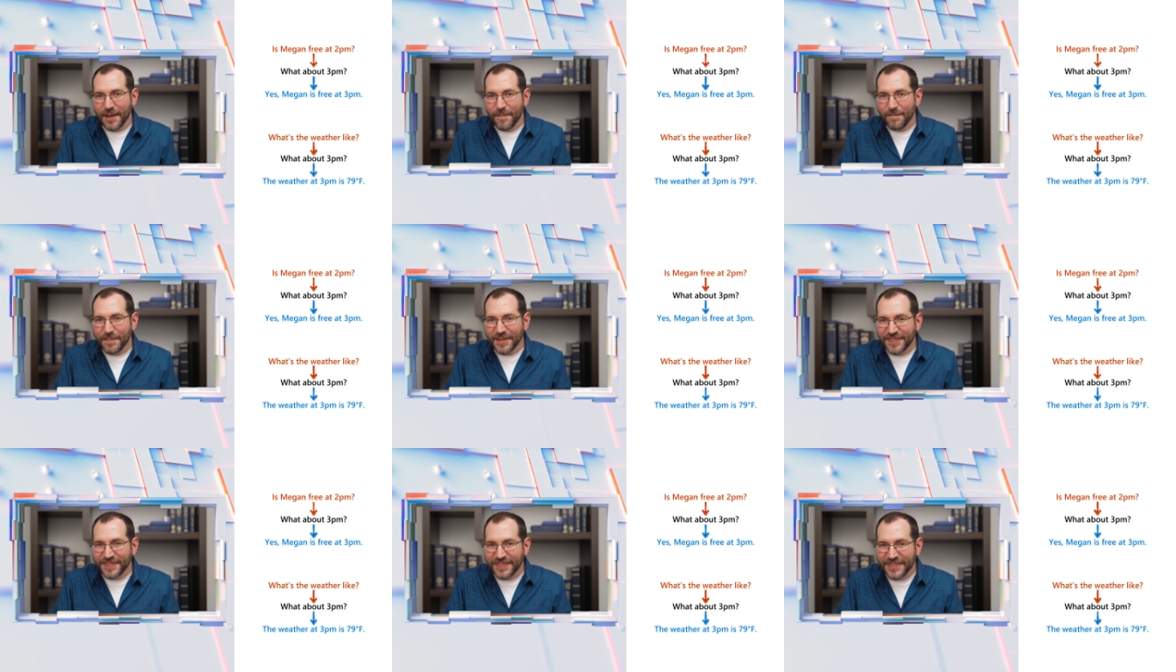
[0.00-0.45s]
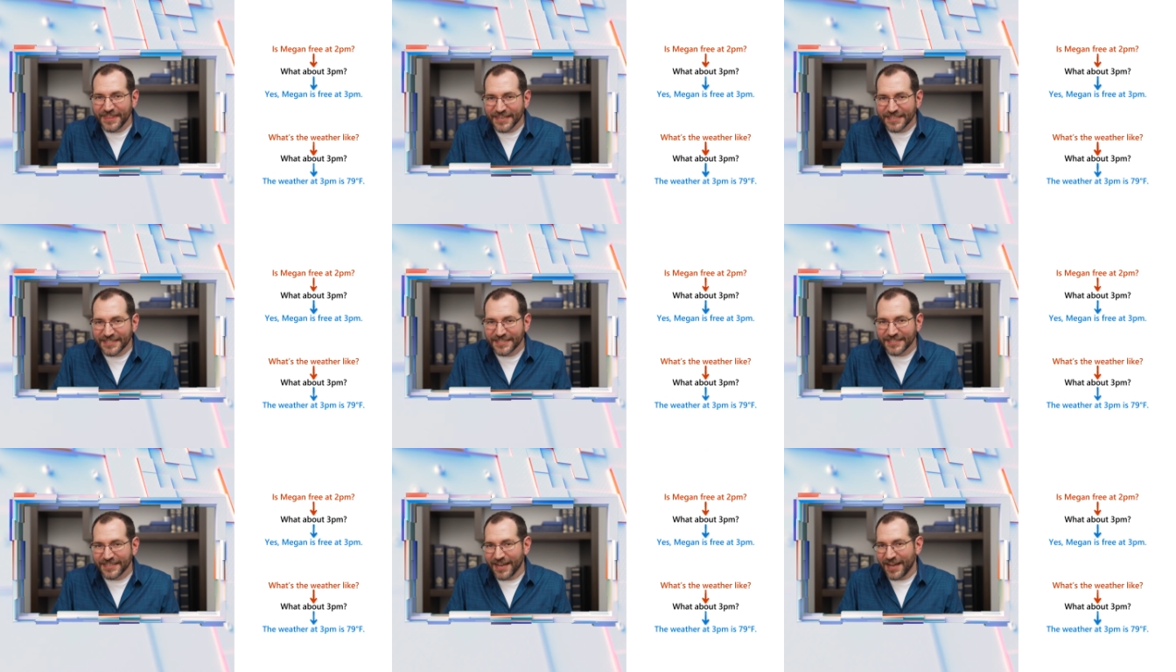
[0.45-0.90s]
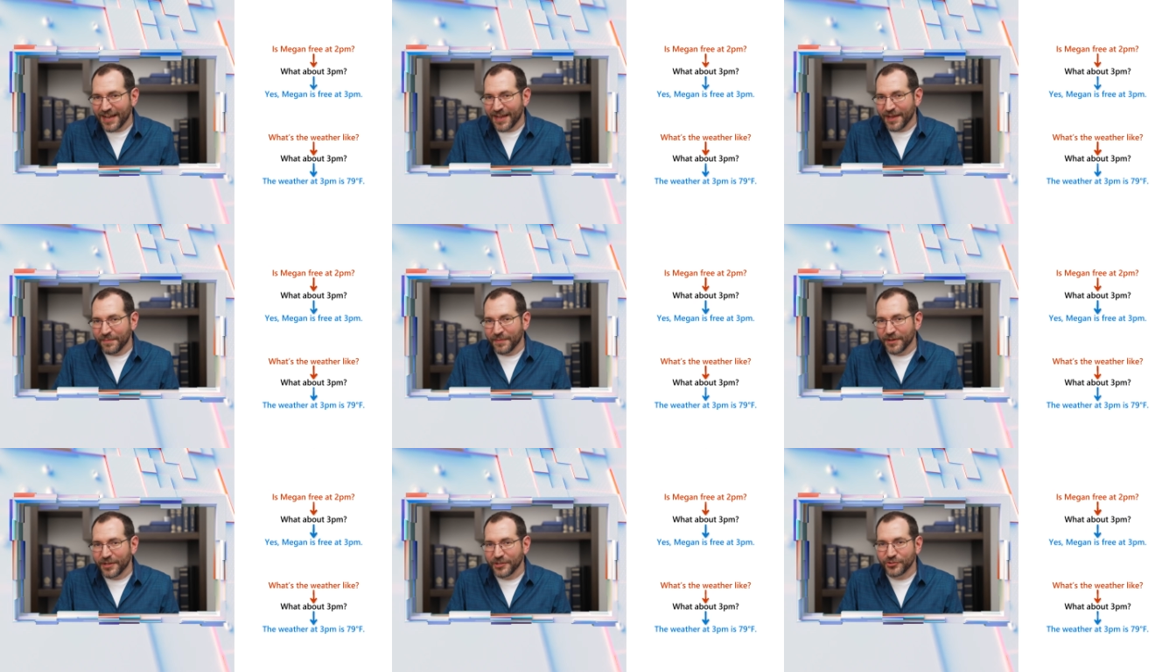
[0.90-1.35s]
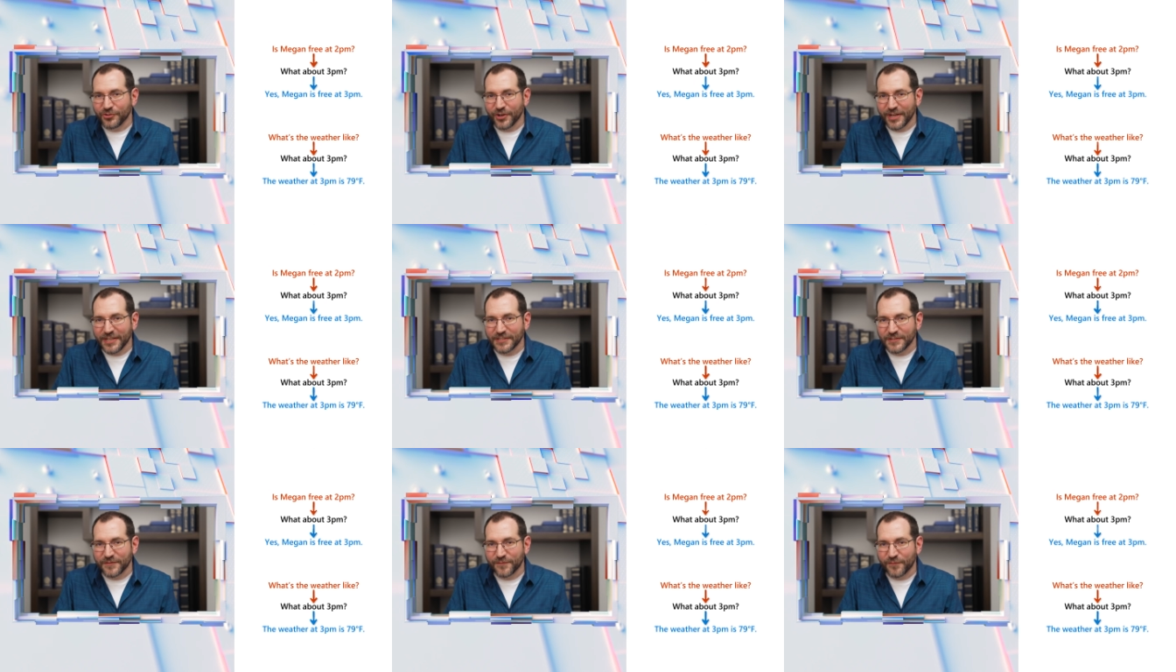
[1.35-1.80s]
but this time
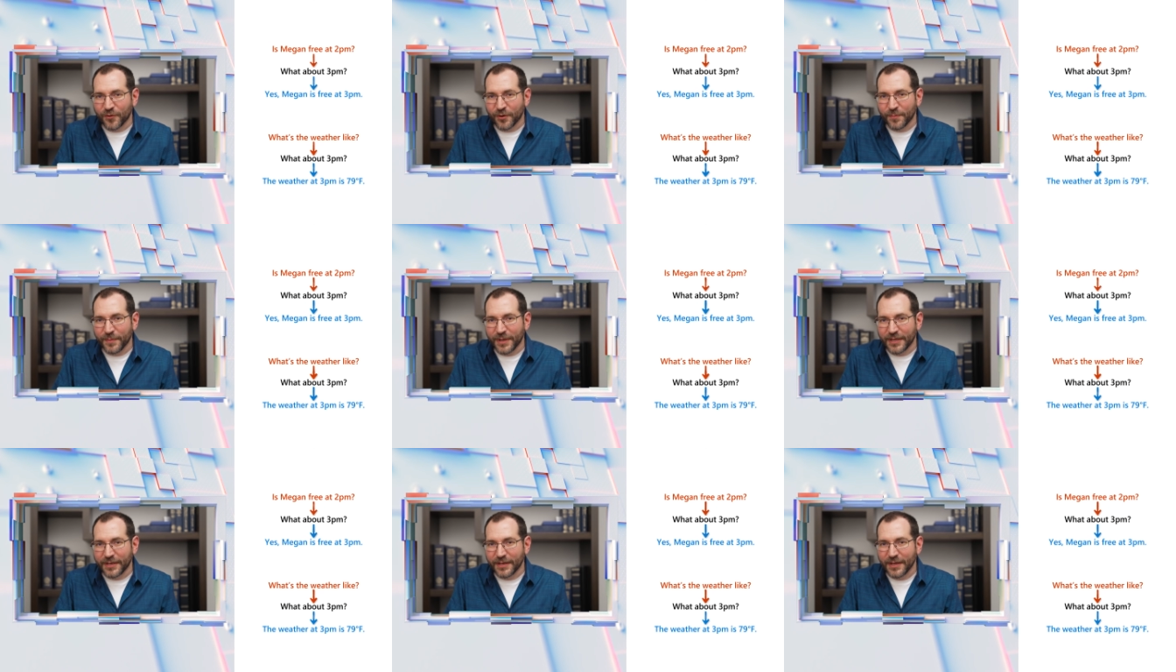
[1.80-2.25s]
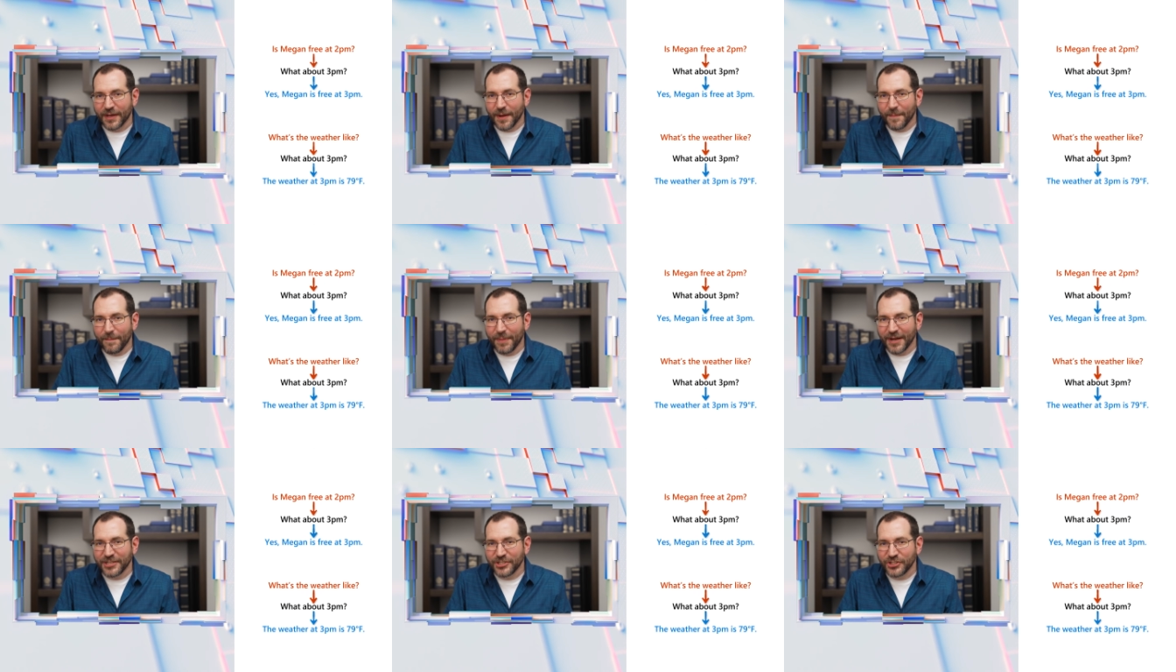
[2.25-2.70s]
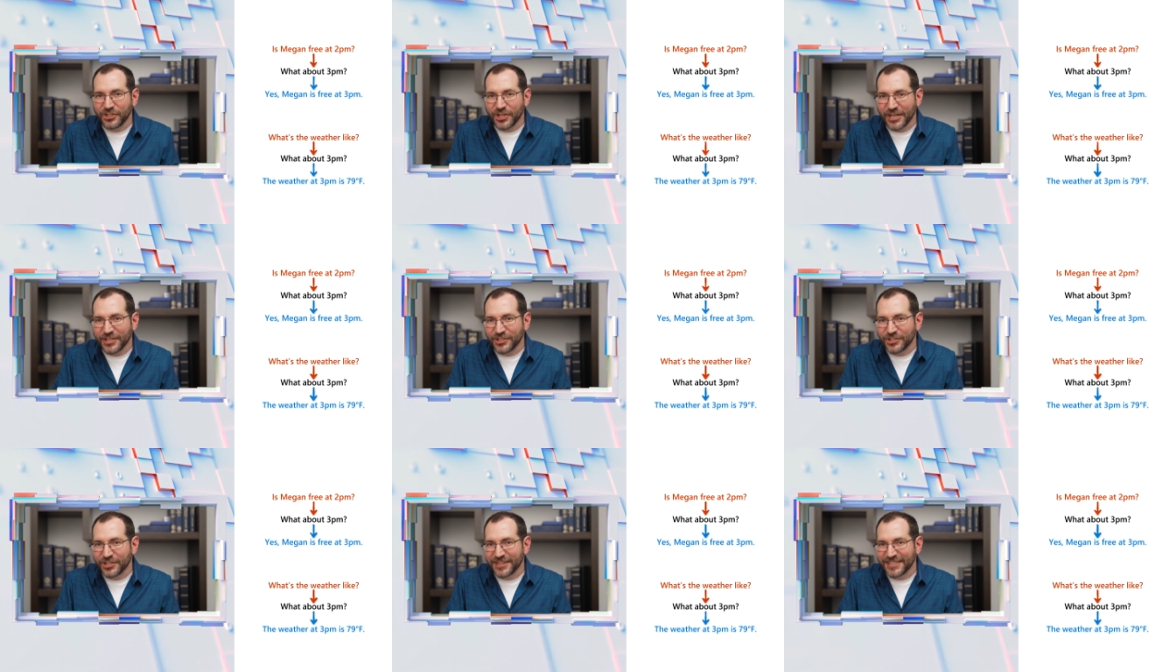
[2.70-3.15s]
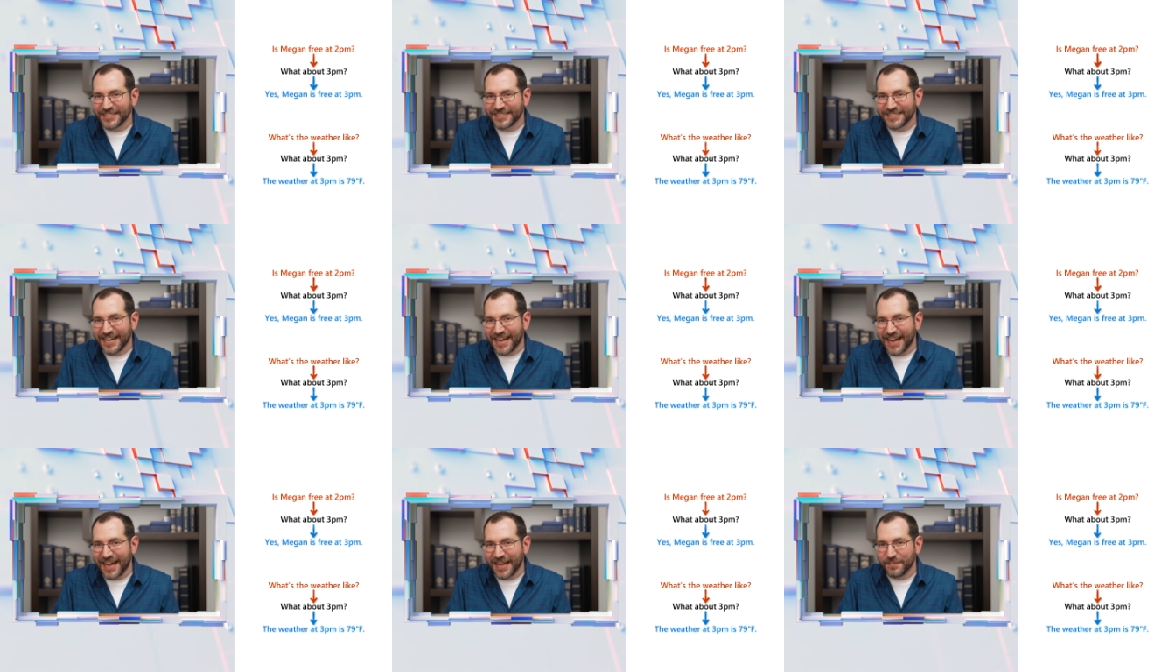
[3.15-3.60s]
transform it by changing the
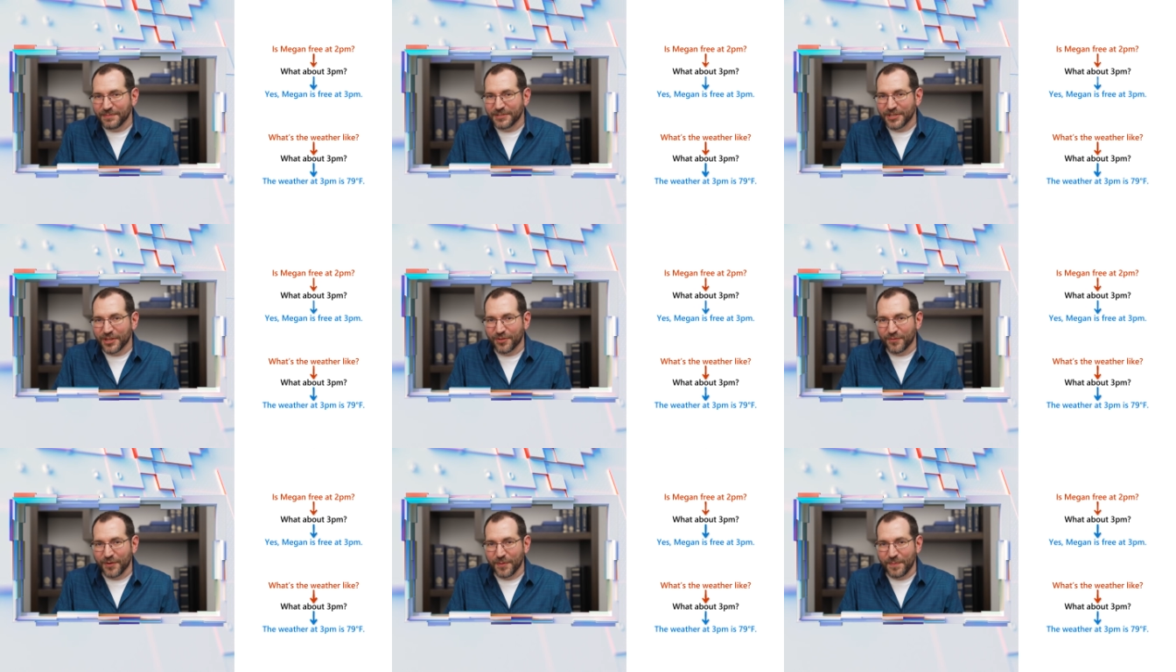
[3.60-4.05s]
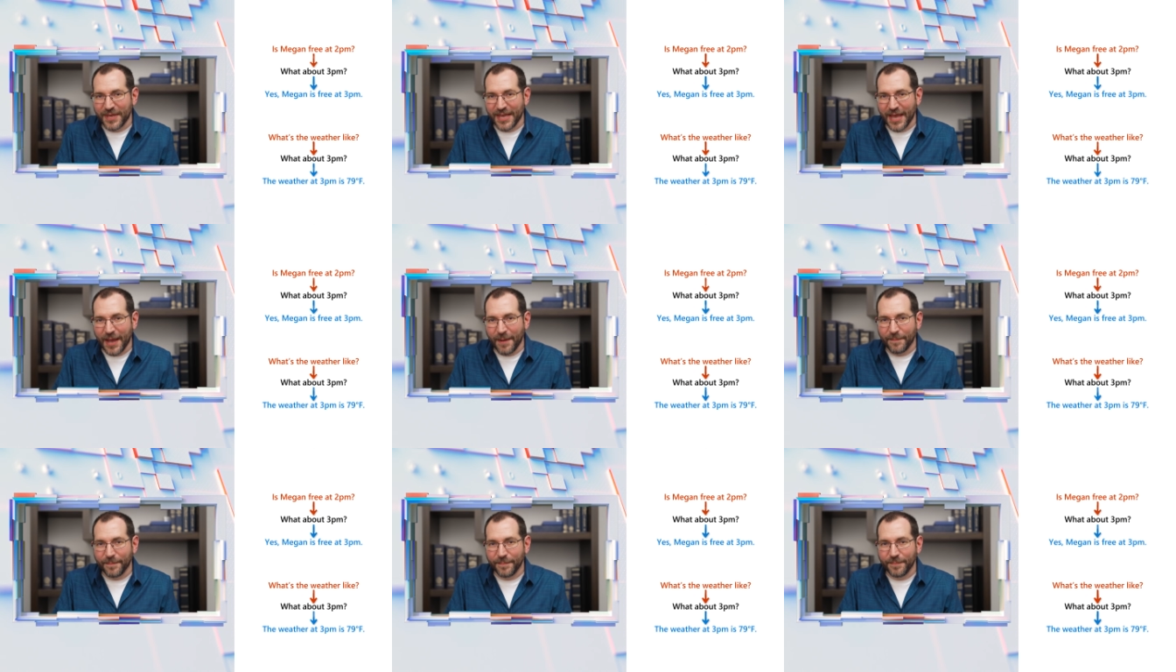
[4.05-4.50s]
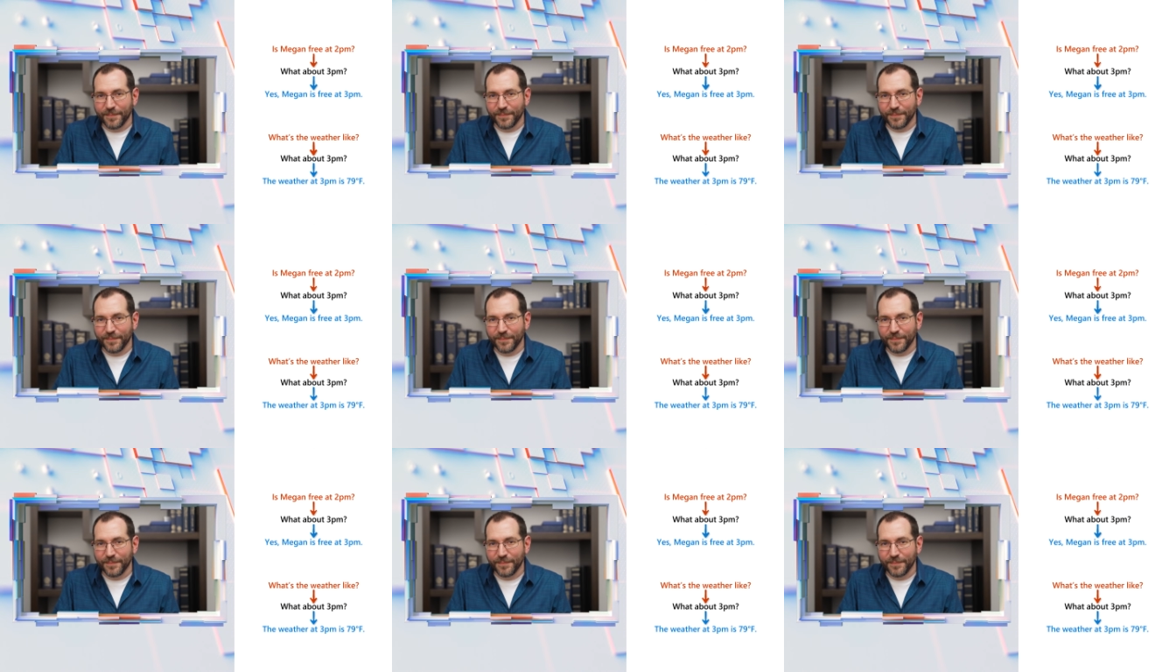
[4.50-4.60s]
time to 3 p.m.